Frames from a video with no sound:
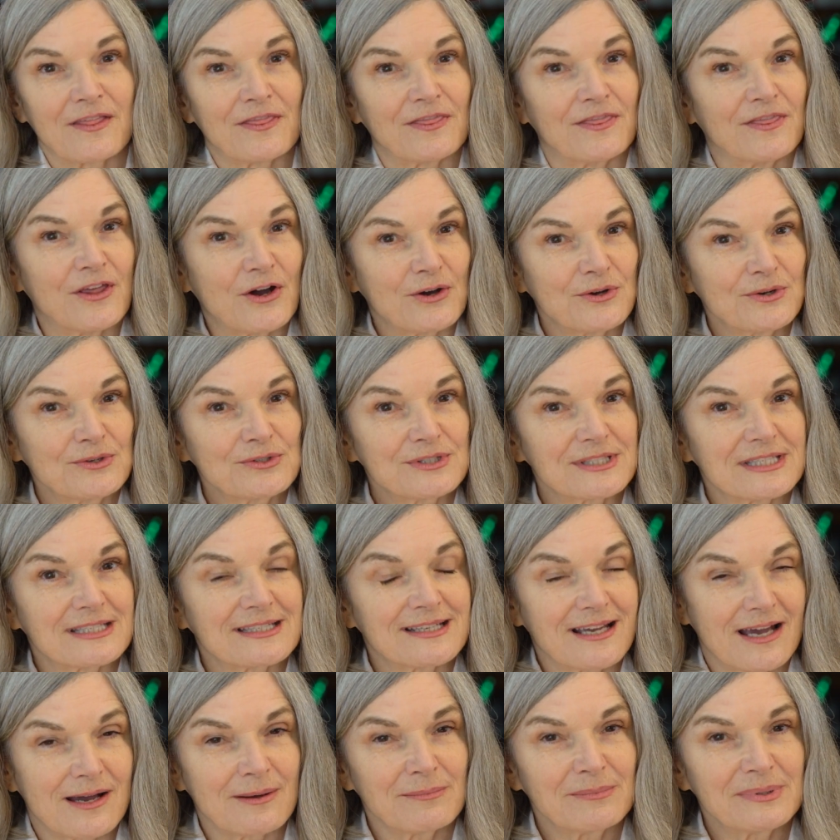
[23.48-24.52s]
Those
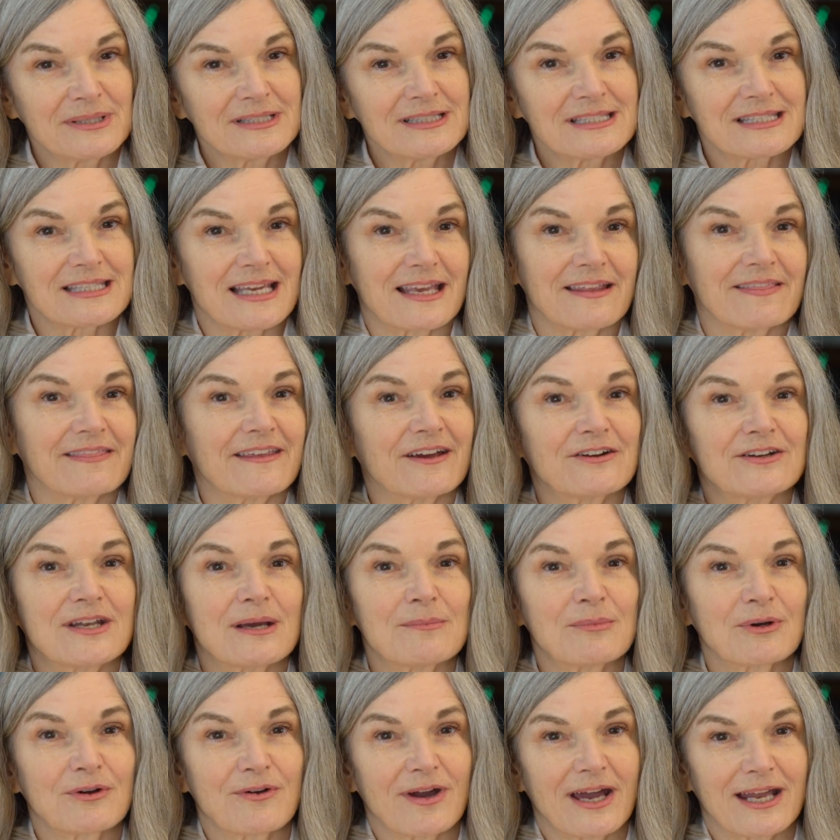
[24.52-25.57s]
incumbents and their
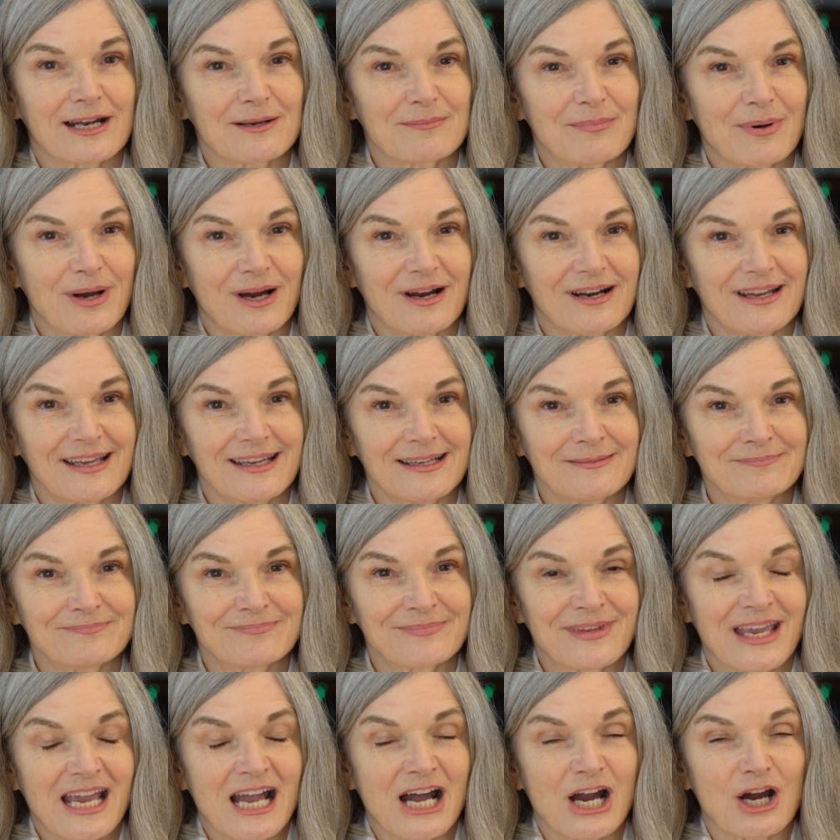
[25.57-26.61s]
Democratic Party
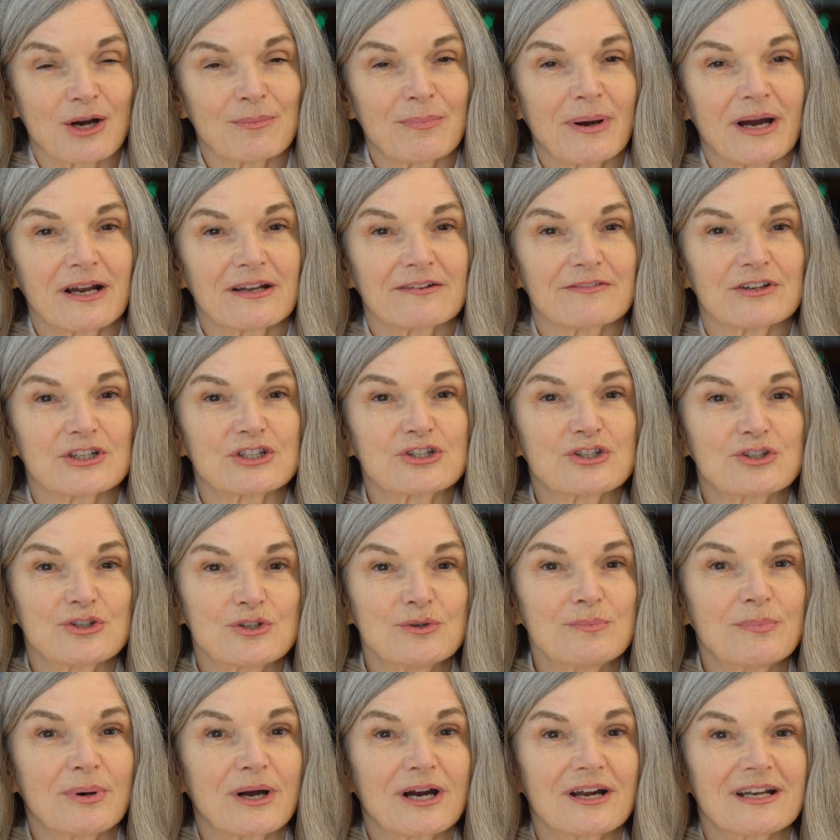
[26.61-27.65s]
are part of a
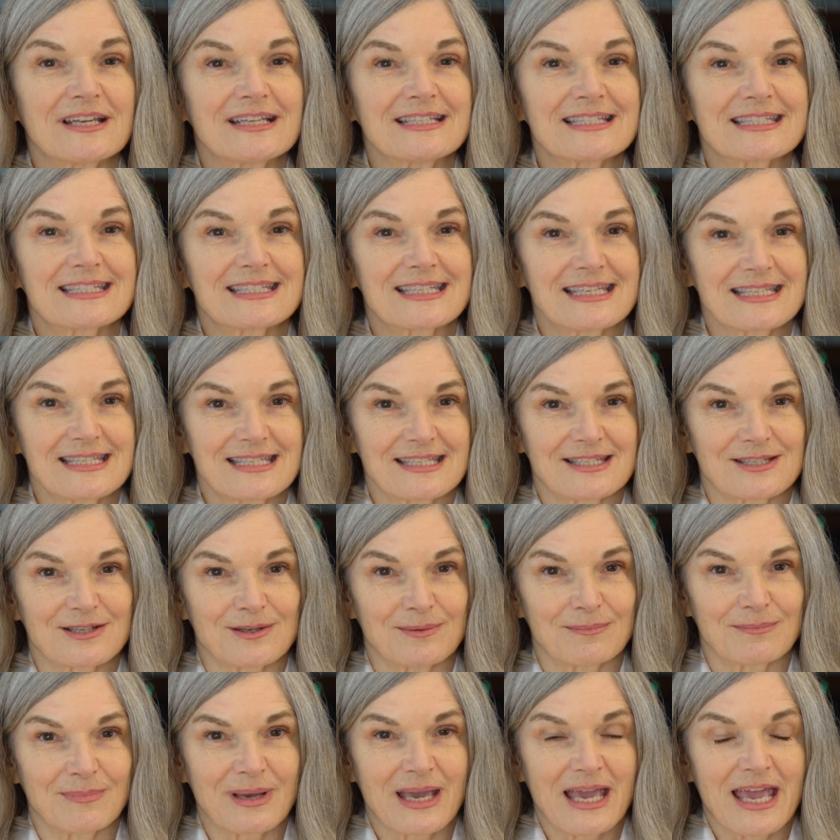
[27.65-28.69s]
two-party
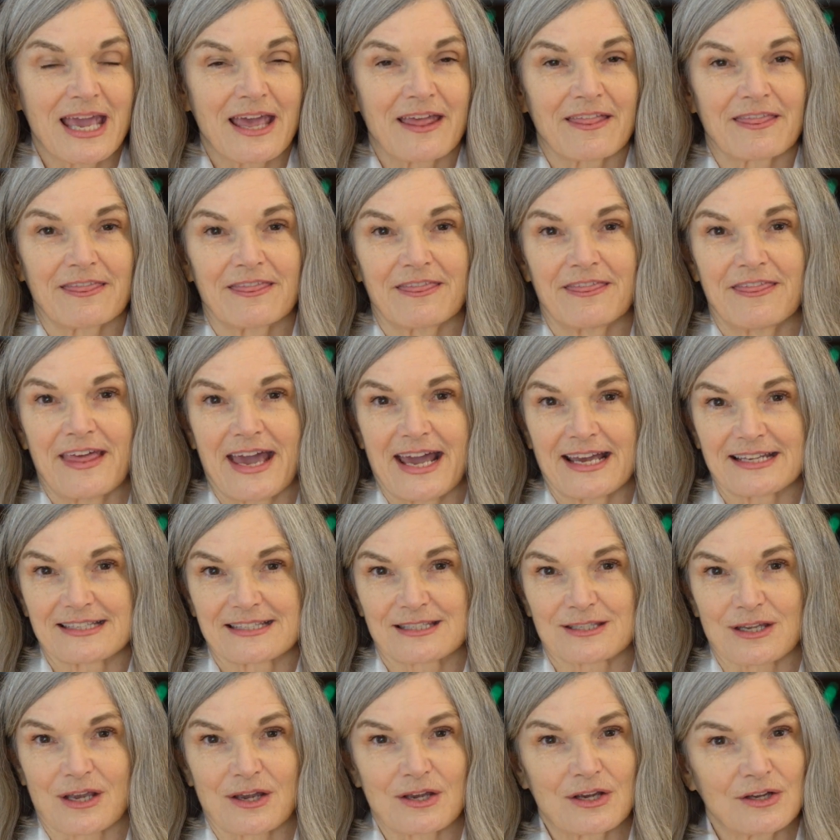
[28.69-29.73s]
system
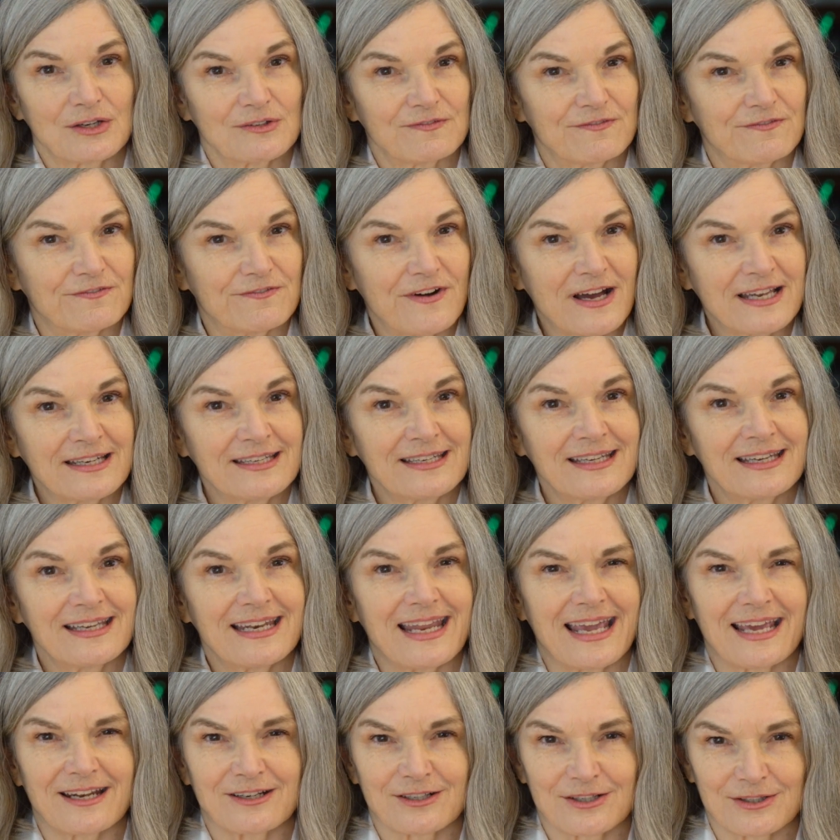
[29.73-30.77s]
that's
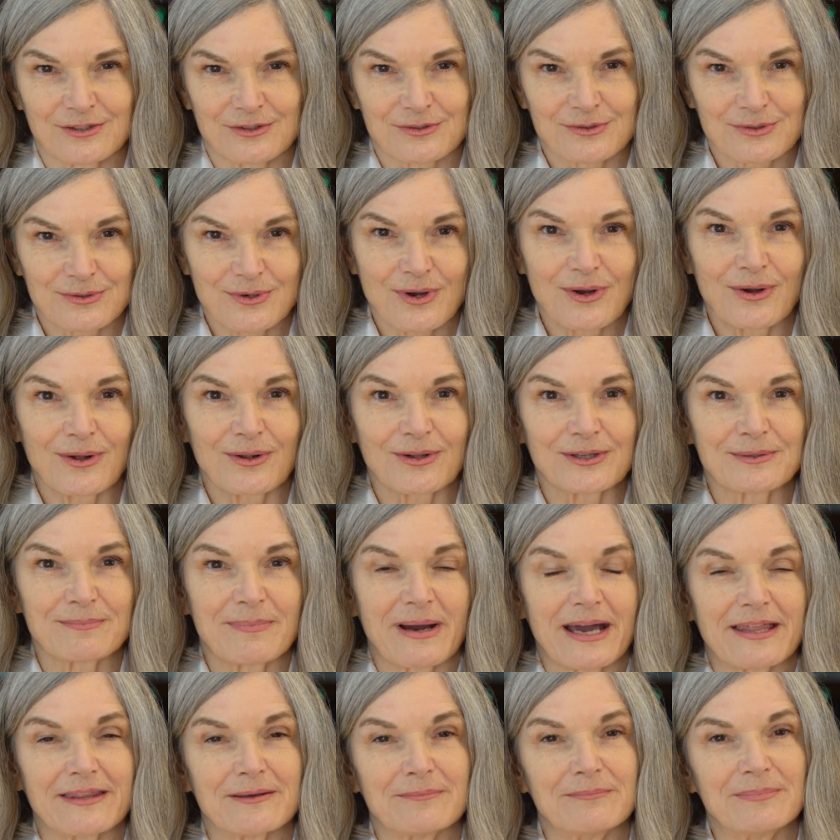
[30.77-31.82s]
funded and controlled
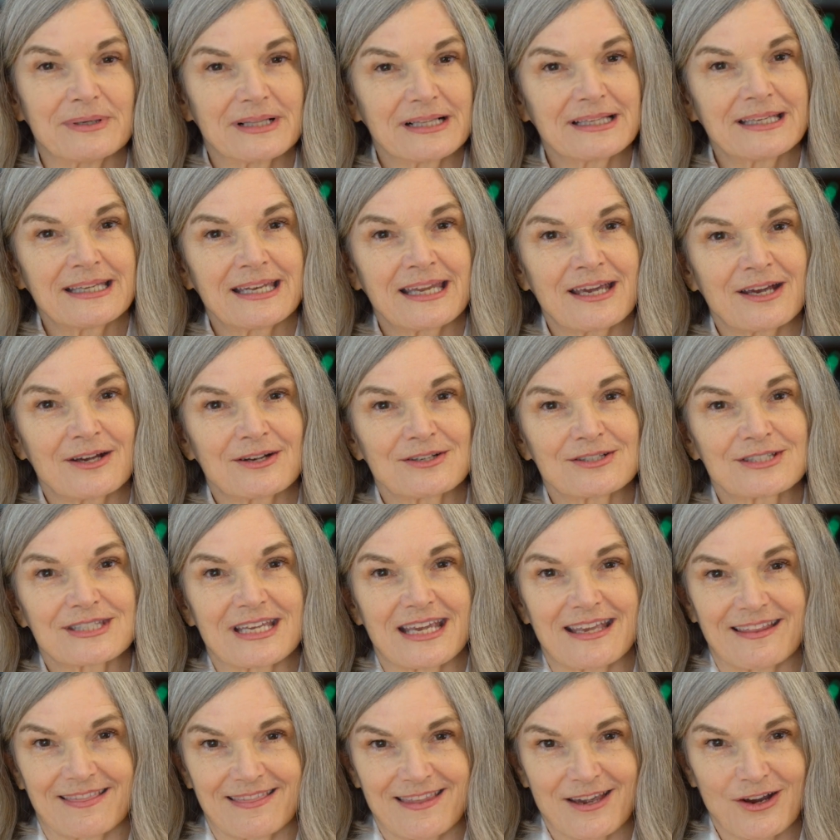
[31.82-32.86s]
by the billionaires
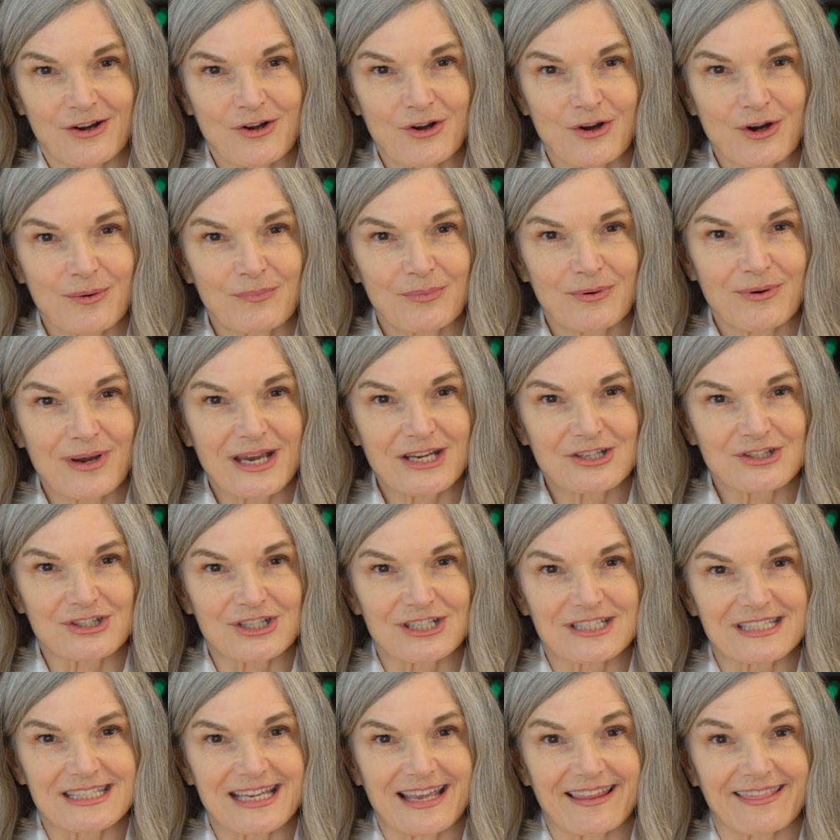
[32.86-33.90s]
and their
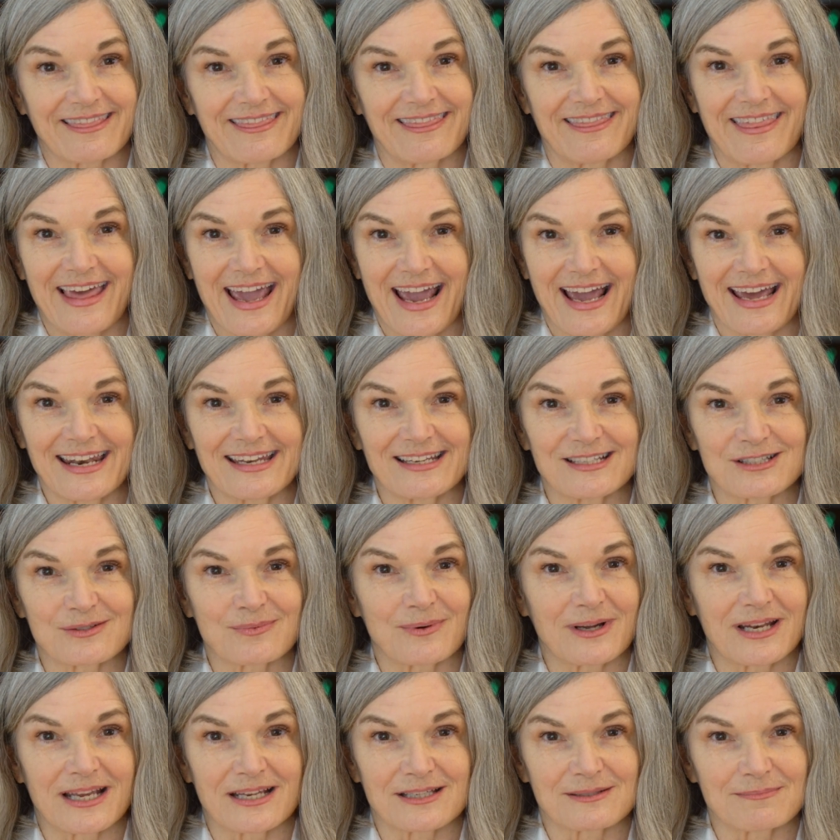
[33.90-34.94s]
corporations, and that is
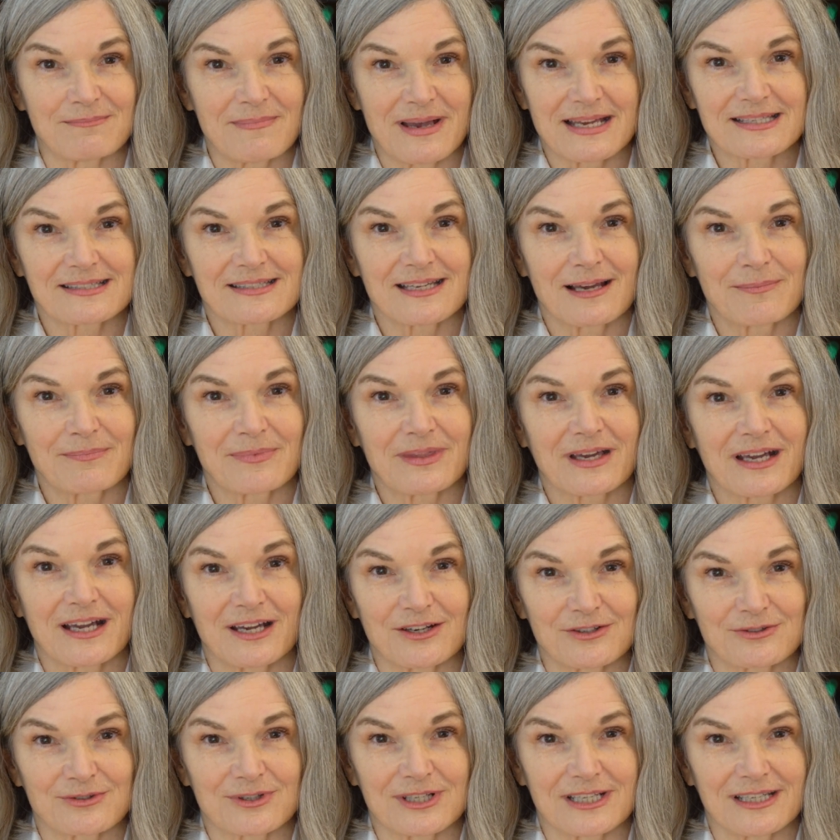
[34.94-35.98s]
what has messed up the
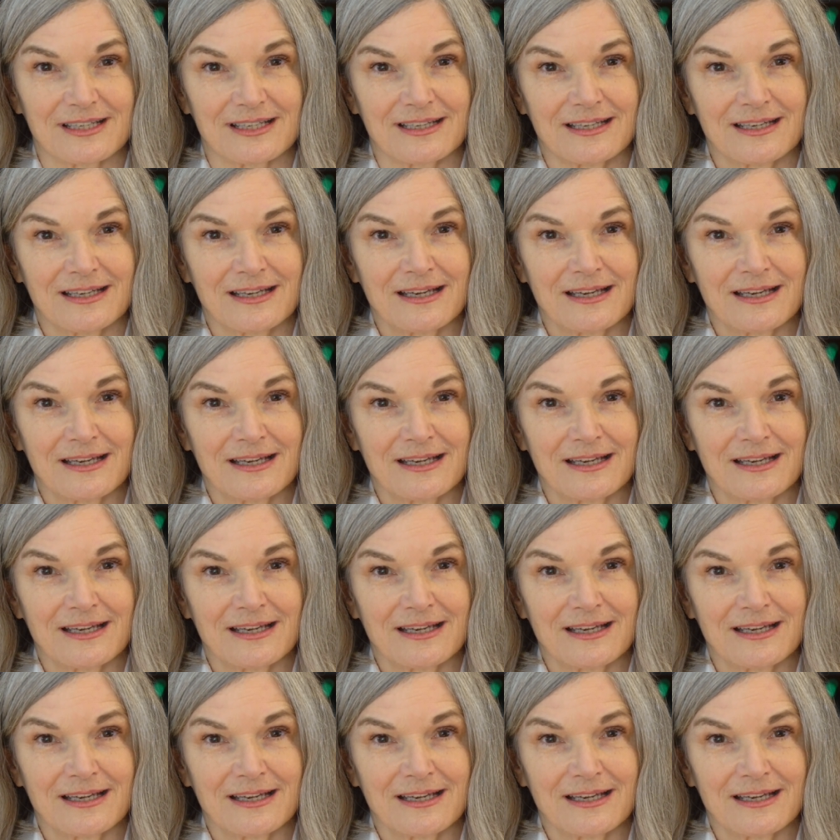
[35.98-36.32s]
country.